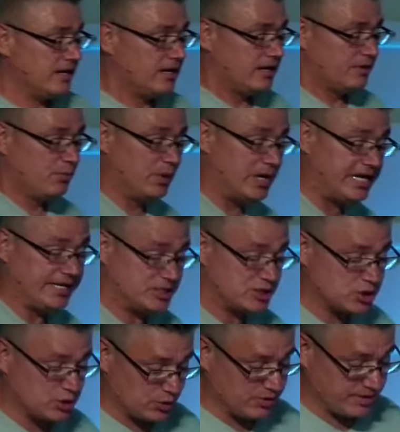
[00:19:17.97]
We can
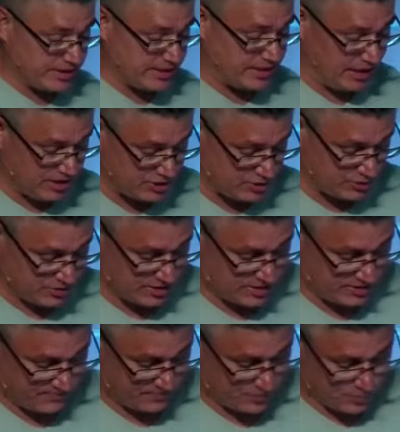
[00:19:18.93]
certainly conquer it.
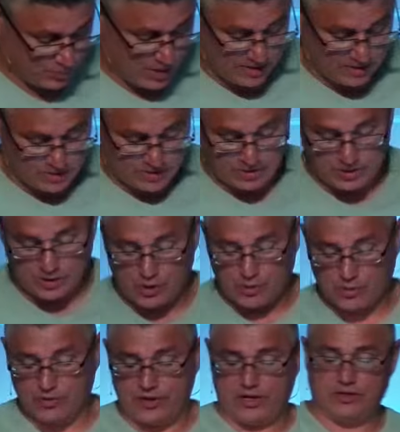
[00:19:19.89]
Why, you know,
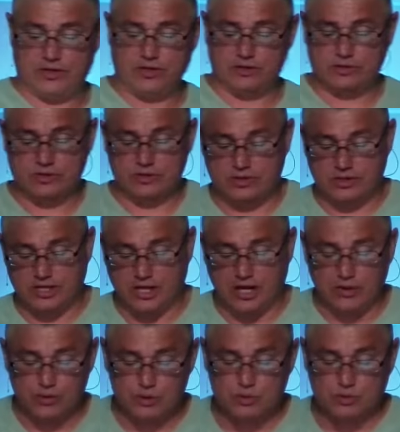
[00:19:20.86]
the, the, the
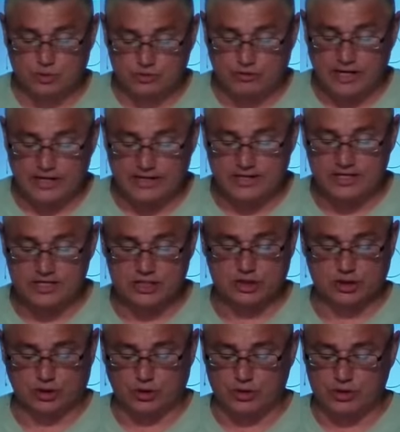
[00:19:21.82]
others were trying to
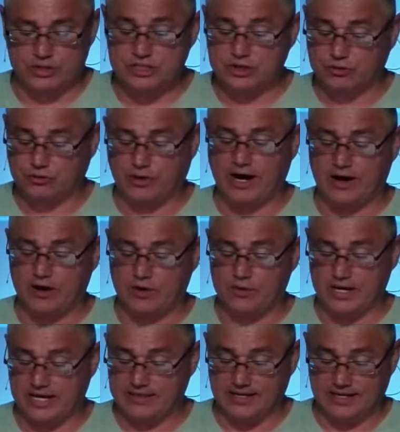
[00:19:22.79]
discourage the crowd,
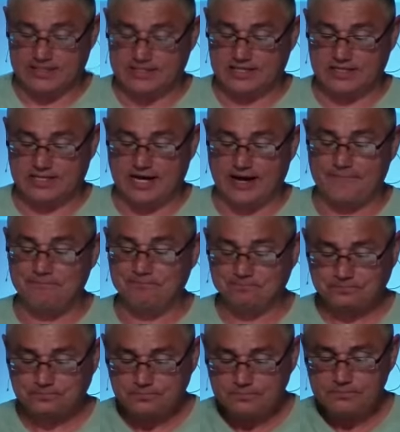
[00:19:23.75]
and they did
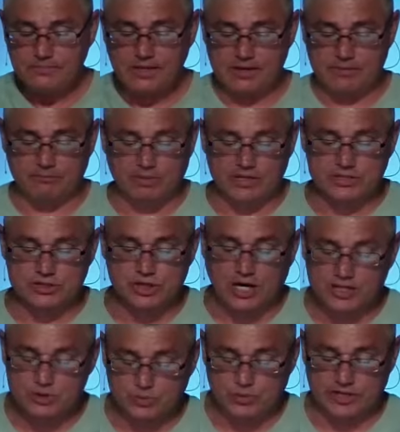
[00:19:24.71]
that. But
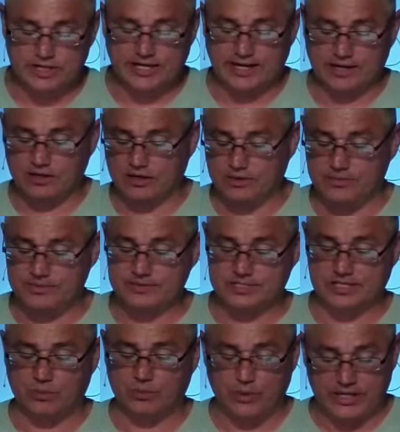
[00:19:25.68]
Joshua and Caleb
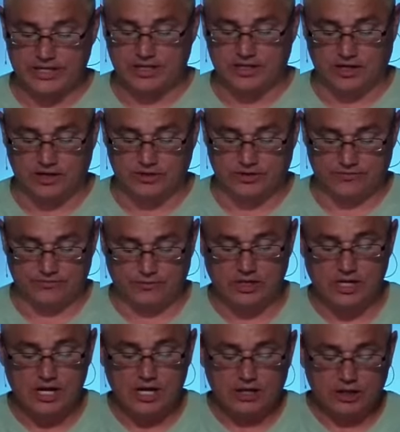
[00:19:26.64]
said, We can conquer.
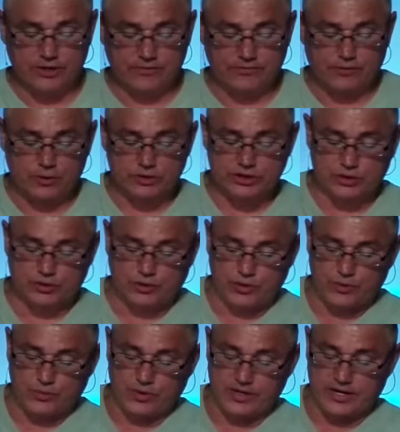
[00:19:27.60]
Look at verse
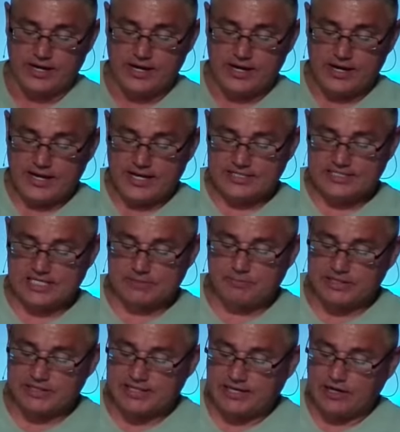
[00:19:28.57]
31. It says,
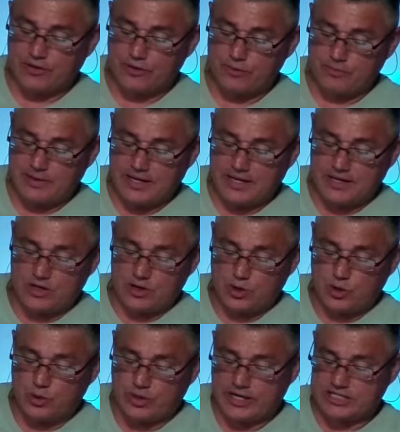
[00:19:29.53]
But the other men
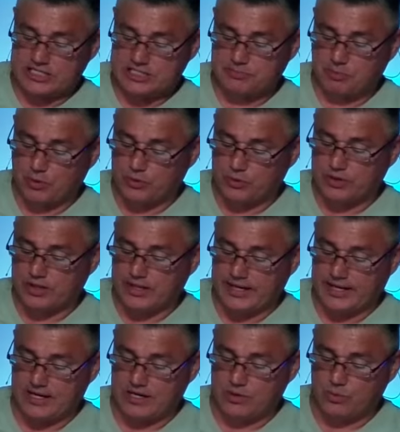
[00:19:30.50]
who had explored the
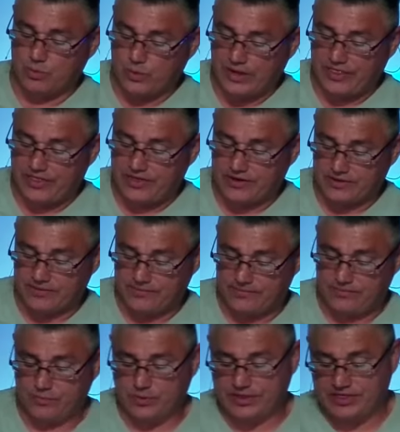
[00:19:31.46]
land with him,
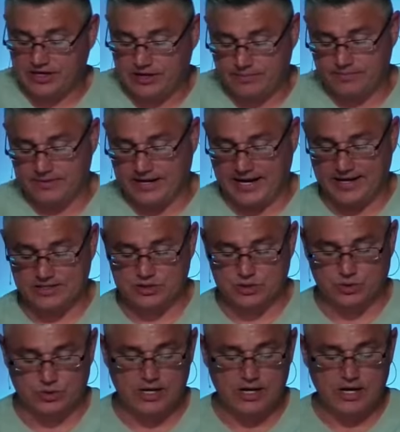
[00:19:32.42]
with him
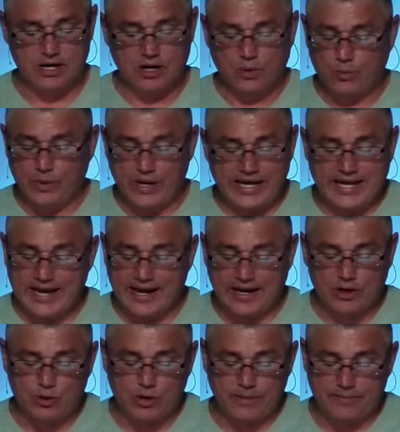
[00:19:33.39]
answered, We can't
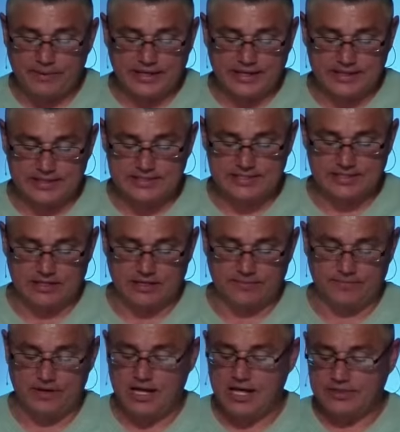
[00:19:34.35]
go up against
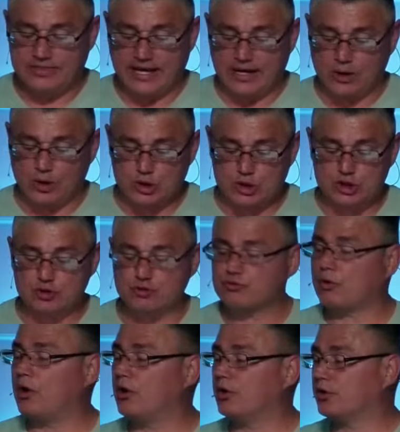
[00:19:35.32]
them. They are
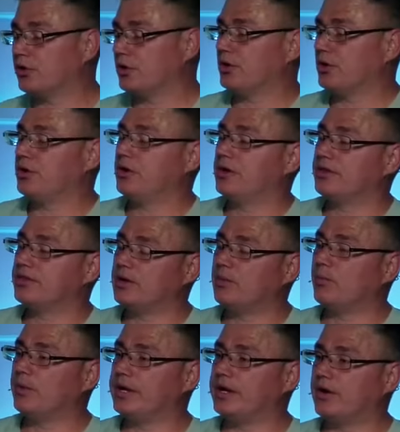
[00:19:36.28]
stronger
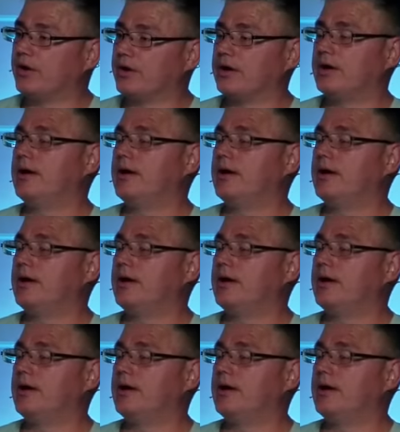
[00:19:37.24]
than we are.